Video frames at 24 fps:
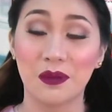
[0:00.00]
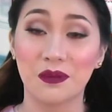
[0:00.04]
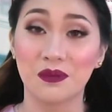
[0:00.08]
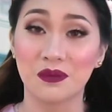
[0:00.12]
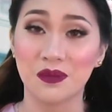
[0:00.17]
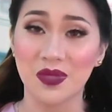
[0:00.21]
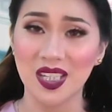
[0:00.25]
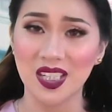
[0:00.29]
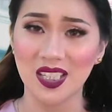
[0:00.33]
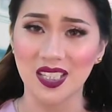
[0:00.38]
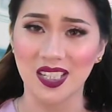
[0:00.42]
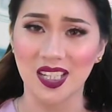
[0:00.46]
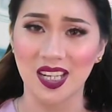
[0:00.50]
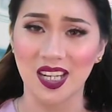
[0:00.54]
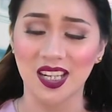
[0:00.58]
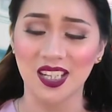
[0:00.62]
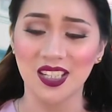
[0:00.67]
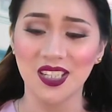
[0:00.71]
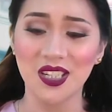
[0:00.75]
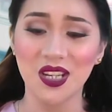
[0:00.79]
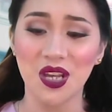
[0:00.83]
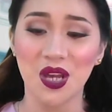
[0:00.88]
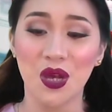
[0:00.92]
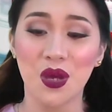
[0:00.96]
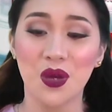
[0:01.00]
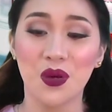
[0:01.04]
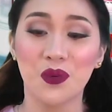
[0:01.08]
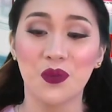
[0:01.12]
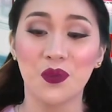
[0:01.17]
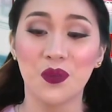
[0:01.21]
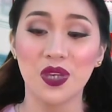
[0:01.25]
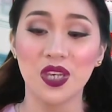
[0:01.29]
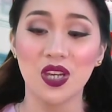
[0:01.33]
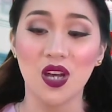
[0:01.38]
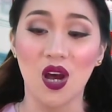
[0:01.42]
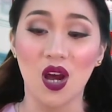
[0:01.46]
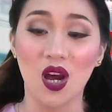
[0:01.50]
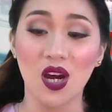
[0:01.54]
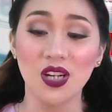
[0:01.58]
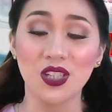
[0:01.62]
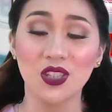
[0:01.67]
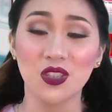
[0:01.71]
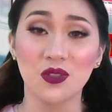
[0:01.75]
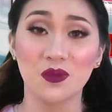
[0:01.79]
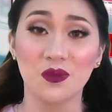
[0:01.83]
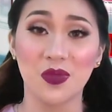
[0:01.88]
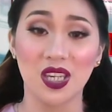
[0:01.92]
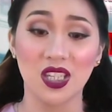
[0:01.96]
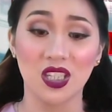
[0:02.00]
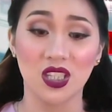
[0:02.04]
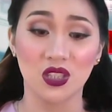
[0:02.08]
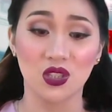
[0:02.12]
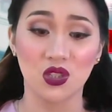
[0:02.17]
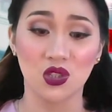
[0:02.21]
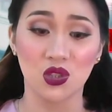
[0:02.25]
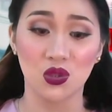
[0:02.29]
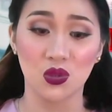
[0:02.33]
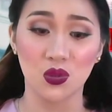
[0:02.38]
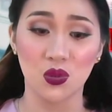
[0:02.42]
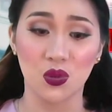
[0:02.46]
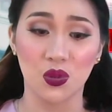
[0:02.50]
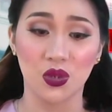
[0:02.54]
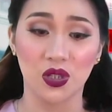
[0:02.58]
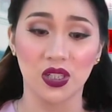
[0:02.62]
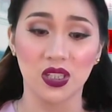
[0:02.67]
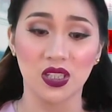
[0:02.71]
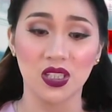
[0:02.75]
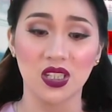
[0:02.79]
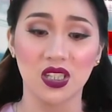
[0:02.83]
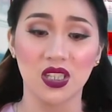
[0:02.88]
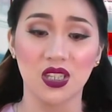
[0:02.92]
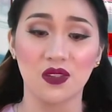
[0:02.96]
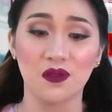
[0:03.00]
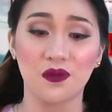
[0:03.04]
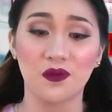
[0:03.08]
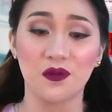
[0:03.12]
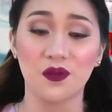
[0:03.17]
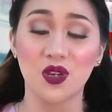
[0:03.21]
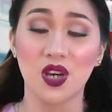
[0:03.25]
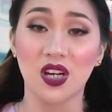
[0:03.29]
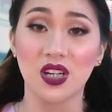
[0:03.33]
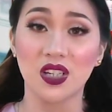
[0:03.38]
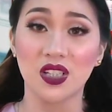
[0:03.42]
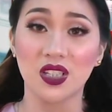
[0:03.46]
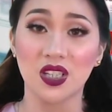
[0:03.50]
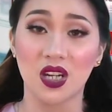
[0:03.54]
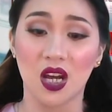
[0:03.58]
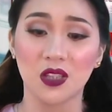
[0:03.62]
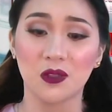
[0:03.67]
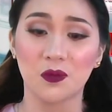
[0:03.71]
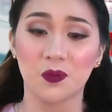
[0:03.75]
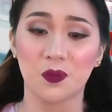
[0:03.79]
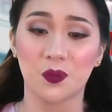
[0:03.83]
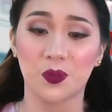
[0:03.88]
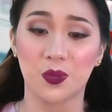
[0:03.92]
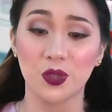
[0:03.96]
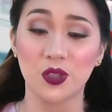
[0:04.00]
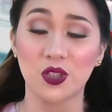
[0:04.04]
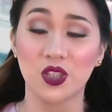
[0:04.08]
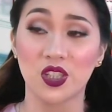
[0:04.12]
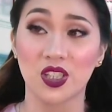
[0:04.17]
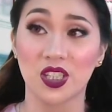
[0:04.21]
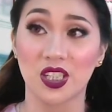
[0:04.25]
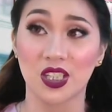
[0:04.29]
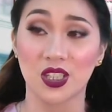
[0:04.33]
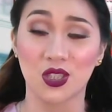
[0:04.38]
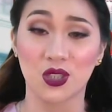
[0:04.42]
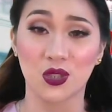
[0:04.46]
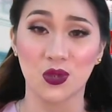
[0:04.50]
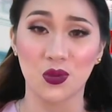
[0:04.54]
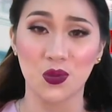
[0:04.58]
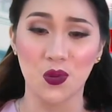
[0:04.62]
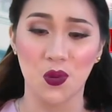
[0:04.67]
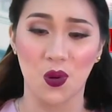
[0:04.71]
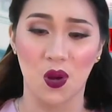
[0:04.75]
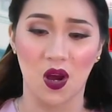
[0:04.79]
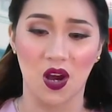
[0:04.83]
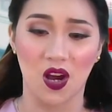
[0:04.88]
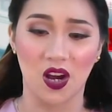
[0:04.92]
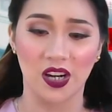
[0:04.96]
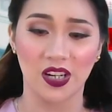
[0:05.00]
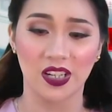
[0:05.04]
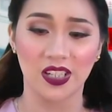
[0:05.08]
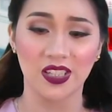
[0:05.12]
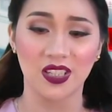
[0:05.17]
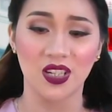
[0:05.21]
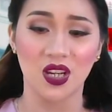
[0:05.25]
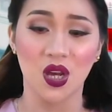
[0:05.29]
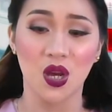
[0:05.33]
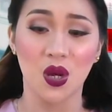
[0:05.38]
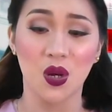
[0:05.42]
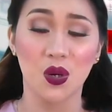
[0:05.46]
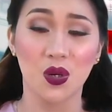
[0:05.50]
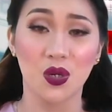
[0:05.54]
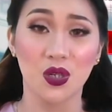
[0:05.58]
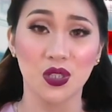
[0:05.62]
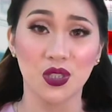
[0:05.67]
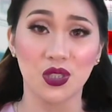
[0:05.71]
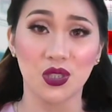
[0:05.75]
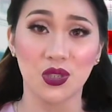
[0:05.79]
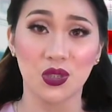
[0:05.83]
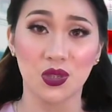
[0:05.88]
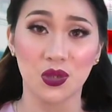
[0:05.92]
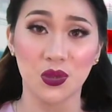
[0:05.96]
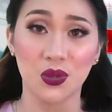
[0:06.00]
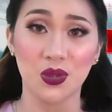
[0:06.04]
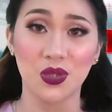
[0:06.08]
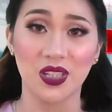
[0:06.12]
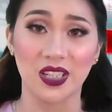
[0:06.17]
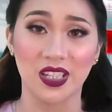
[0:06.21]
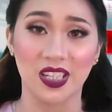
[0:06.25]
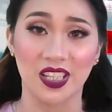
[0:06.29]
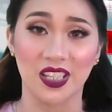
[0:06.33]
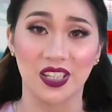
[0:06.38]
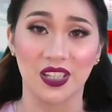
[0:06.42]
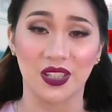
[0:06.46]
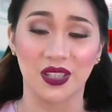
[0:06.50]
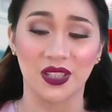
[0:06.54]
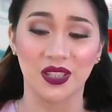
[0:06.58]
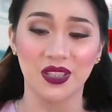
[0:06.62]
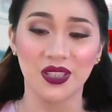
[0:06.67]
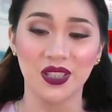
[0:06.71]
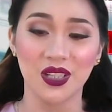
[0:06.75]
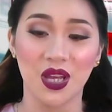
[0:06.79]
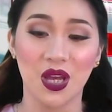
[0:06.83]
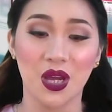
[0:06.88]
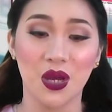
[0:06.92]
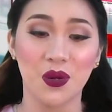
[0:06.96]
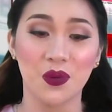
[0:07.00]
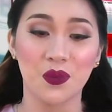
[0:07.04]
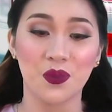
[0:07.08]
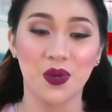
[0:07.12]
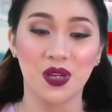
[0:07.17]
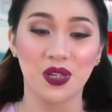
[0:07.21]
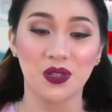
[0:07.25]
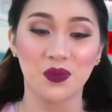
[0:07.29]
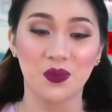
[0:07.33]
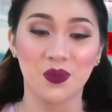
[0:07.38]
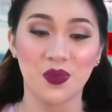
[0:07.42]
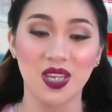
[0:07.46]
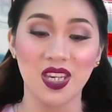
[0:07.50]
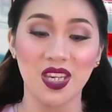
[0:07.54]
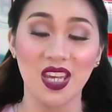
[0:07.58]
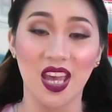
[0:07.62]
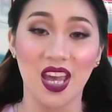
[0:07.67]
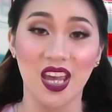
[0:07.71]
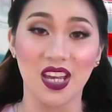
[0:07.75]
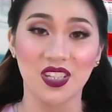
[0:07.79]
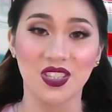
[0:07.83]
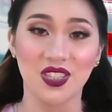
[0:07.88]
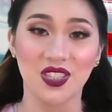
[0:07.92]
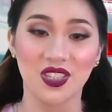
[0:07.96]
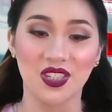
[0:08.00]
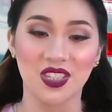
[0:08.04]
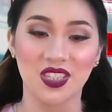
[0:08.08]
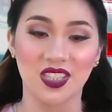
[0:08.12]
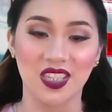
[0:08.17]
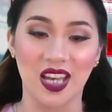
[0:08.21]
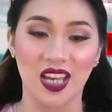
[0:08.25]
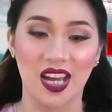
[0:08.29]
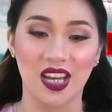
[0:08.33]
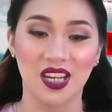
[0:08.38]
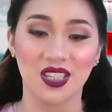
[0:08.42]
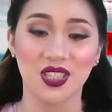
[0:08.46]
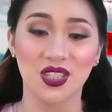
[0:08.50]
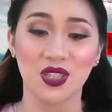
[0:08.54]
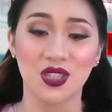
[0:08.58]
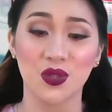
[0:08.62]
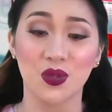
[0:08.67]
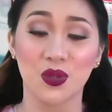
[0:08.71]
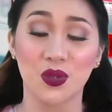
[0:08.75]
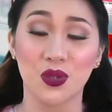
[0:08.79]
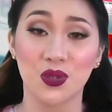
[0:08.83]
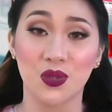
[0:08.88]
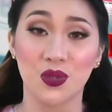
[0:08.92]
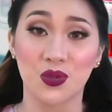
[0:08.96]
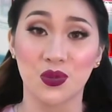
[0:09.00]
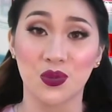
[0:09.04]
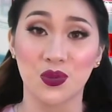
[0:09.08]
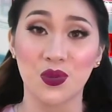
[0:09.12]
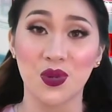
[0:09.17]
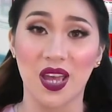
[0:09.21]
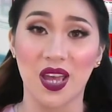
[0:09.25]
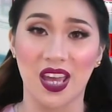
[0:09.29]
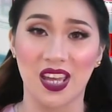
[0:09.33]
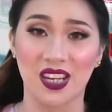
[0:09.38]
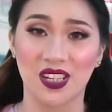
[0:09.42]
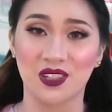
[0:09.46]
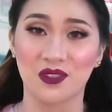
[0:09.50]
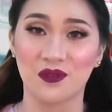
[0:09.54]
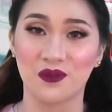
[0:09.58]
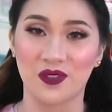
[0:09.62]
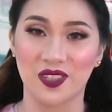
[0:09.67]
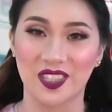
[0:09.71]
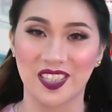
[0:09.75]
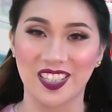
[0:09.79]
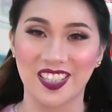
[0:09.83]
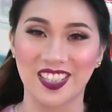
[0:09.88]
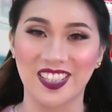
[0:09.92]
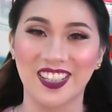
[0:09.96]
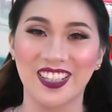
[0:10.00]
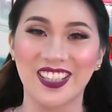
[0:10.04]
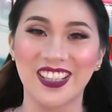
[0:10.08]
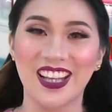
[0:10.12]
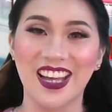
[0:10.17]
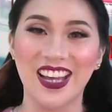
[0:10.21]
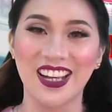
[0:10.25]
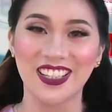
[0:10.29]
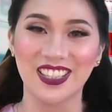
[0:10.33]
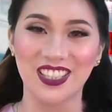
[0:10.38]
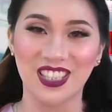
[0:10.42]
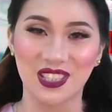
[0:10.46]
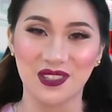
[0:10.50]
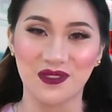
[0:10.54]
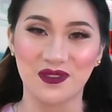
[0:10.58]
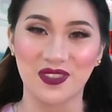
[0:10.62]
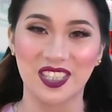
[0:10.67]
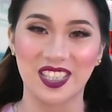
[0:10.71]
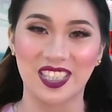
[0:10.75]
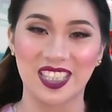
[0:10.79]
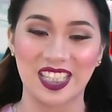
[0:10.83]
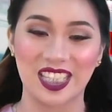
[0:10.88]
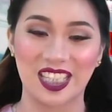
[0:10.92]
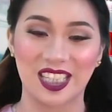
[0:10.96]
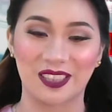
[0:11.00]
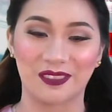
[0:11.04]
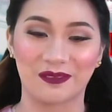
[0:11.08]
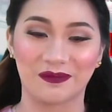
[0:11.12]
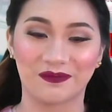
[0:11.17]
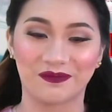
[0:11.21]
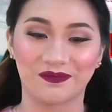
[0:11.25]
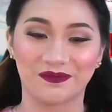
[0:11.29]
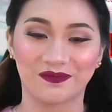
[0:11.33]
meaning we are to make it sure if we are not pushing it too hard or too little when we exercise or do any physical activity.